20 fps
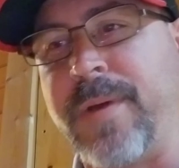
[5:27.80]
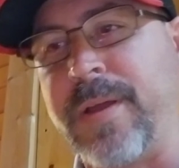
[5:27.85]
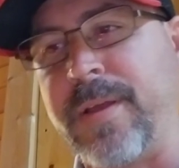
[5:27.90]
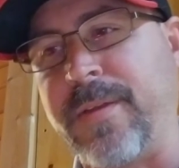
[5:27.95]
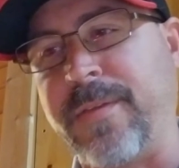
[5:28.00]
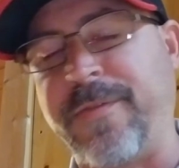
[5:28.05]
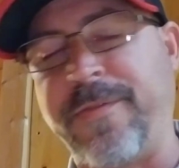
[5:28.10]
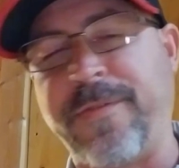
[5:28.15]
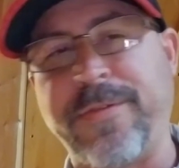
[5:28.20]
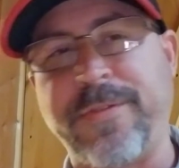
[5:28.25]

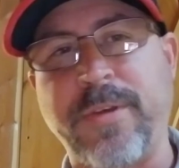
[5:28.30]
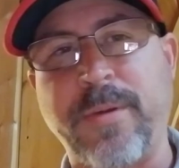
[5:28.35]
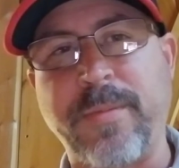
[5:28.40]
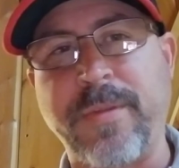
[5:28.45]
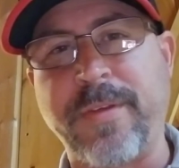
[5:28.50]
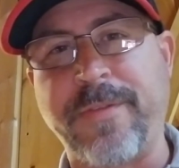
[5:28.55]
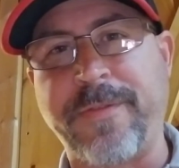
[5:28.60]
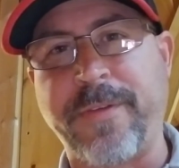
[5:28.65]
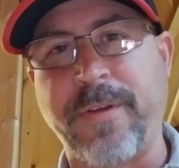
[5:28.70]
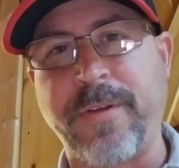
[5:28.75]
some
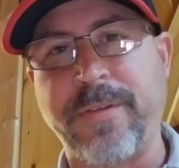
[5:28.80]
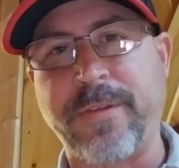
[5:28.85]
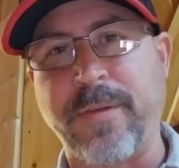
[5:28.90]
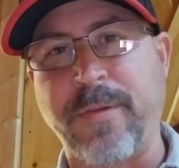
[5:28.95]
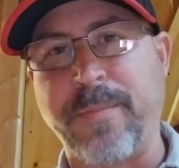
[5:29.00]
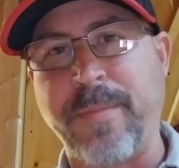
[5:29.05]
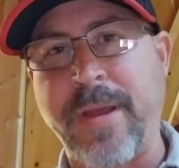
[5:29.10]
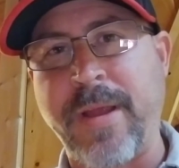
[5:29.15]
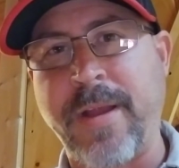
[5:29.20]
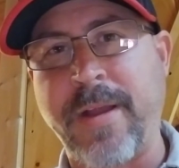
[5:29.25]
of the first
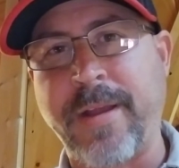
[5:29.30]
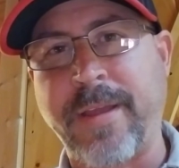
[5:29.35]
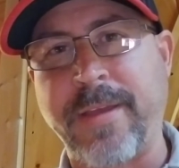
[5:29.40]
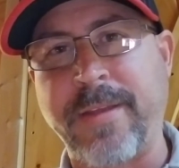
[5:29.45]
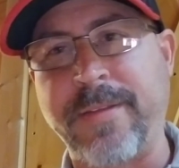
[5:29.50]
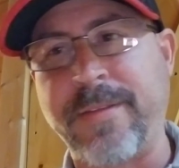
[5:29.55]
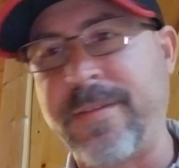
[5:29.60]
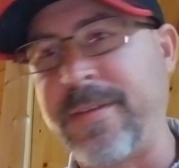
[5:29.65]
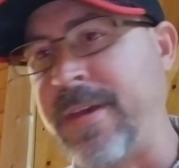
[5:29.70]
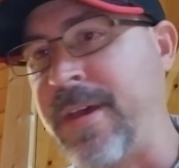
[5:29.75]

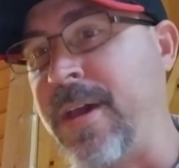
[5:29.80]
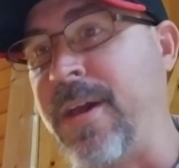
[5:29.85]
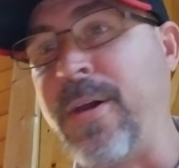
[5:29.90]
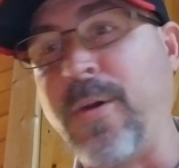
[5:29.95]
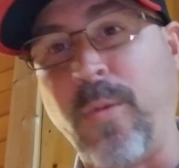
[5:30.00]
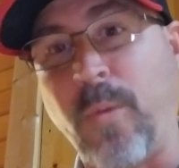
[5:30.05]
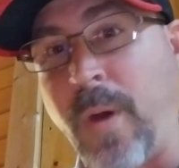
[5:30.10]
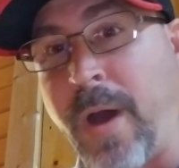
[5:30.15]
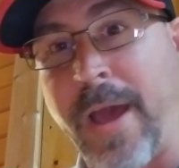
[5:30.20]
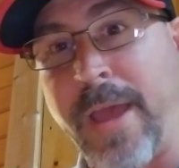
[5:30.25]
Americans,
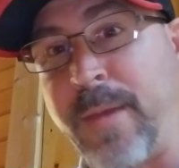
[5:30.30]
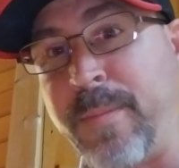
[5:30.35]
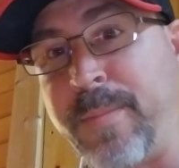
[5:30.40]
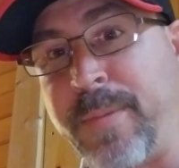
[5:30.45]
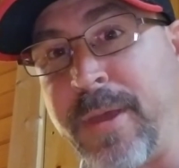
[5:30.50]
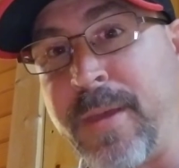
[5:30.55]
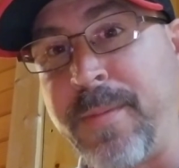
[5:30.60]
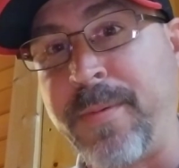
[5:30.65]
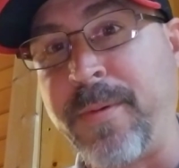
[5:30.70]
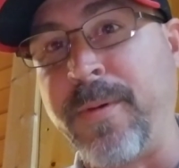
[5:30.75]
white
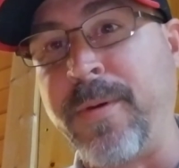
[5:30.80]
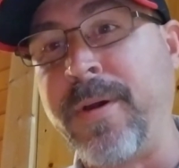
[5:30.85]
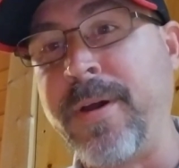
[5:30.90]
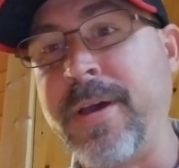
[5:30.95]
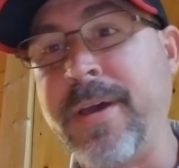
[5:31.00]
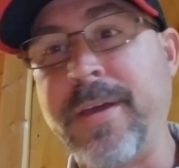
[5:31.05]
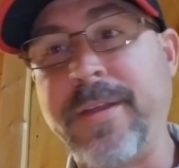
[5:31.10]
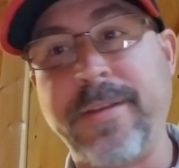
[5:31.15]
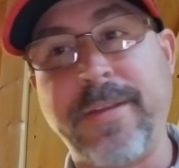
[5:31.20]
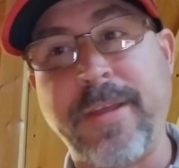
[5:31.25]
people,
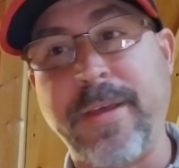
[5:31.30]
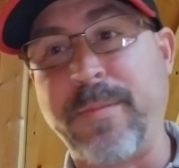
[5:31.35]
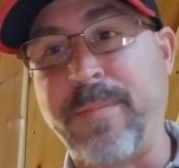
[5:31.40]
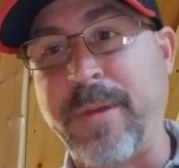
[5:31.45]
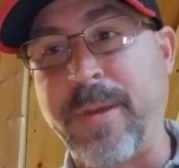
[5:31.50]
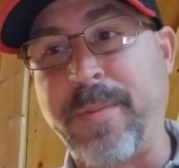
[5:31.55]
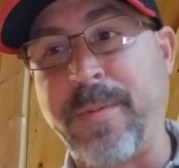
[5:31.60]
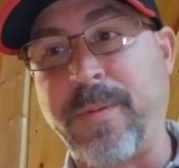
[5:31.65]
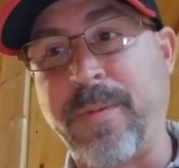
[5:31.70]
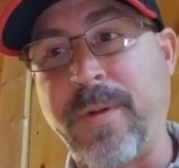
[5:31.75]
did
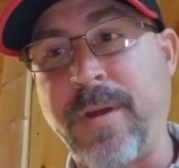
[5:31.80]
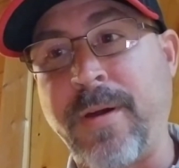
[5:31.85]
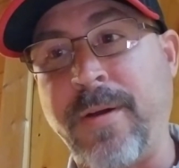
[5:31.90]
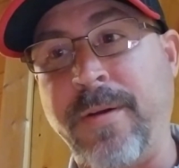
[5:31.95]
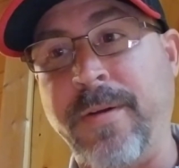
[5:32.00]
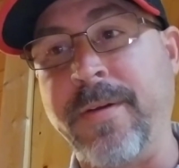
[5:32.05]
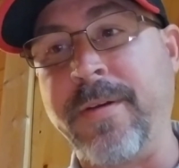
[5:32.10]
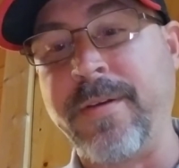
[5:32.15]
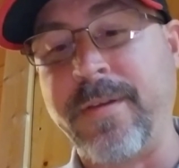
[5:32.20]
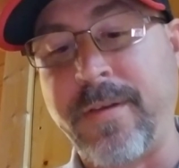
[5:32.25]
people
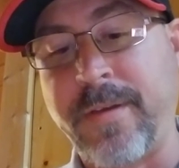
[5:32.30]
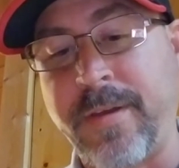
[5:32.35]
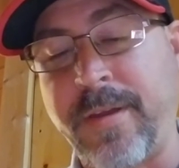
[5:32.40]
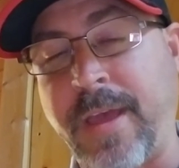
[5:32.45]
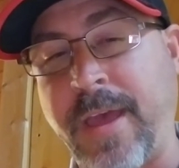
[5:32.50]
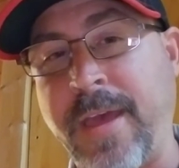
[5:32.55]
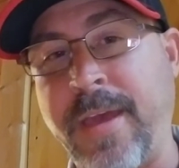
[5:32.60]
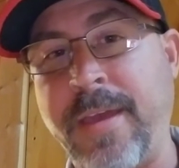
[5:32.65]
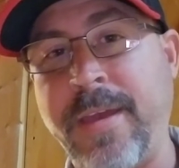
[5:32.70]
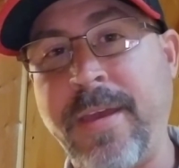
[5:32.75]
wrong.
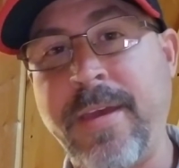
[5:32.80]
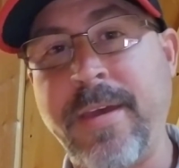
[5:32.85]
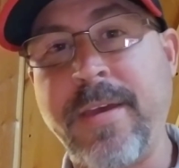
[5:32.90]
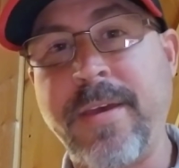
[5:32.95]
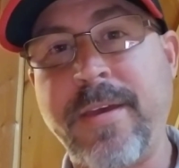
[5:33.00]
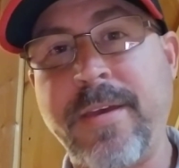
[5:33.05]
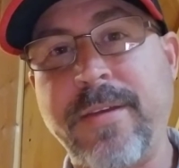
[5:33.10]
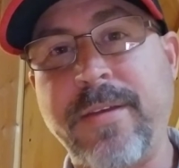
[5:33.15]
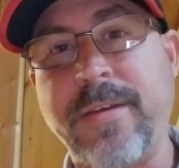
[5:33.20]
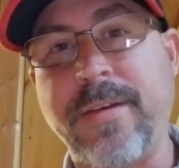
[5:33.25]
Okay,
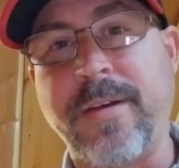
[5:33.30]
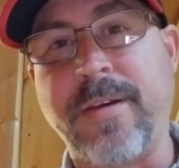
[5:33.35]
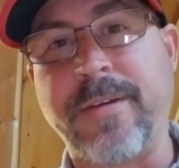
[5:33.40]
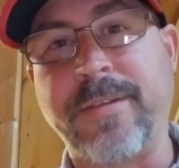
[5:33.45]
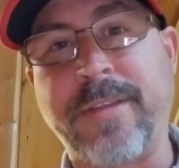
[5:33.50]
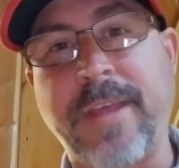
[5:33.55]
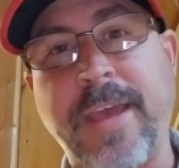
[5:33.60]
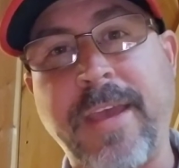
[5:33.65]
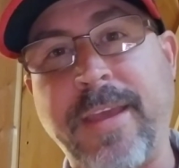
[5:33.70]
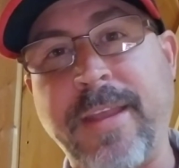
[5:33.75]

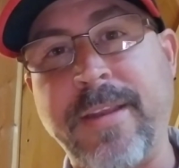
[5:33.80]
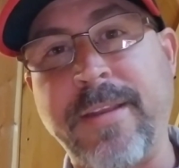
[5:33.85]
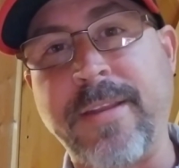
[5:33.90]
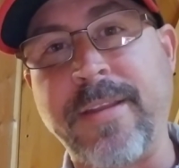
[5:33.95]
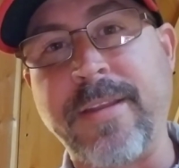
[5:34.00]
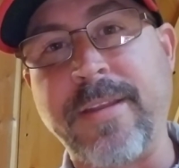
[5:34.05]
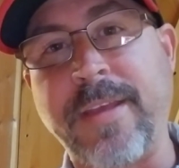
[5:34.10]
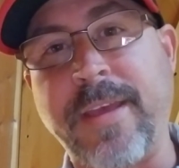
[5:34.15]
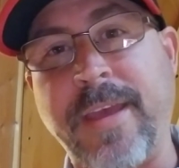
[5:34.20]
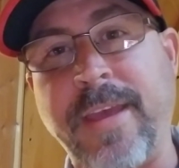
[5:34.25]
taking
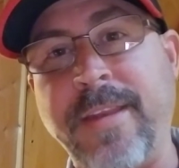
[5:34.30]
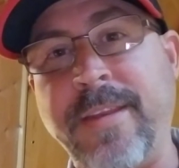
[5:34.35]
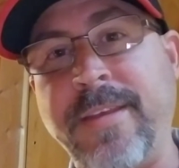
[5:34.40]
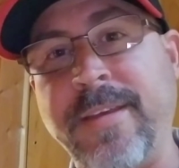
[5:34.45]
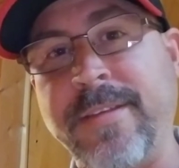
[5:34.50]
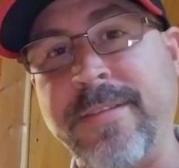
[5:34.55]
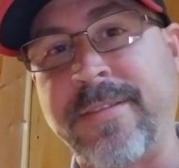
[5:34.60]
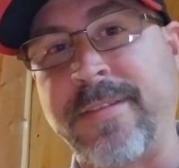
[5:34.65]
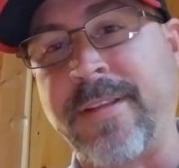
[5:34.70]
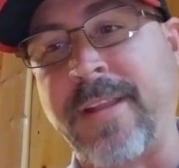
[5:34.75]

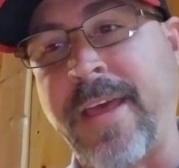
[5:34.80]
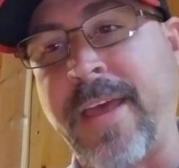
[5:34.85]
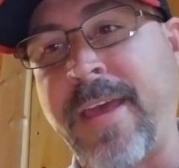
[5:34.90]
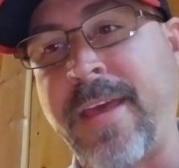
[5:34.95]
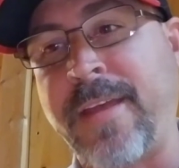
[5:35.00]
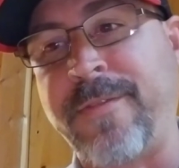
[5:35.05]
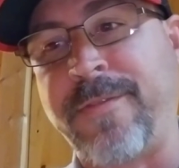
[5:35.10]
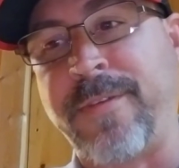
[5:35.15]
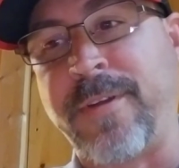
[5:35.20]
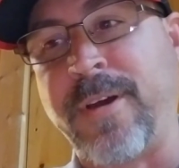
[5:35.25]
Indians'
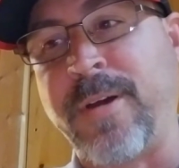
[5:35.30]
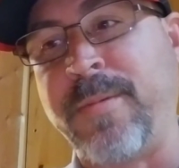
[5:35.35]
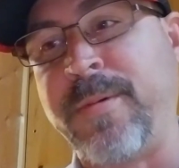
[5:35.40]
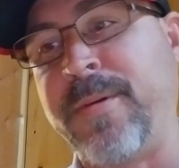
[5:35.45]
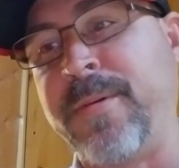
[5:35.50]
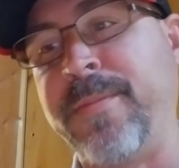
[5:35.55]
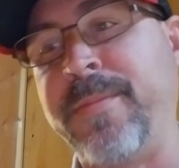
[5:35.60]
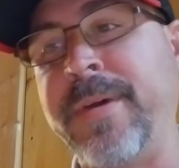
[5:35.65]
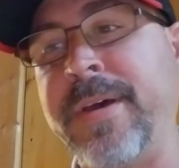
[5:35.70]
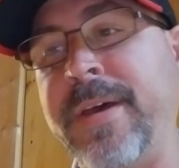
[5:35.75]
land from
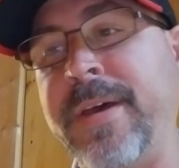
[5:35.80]
them,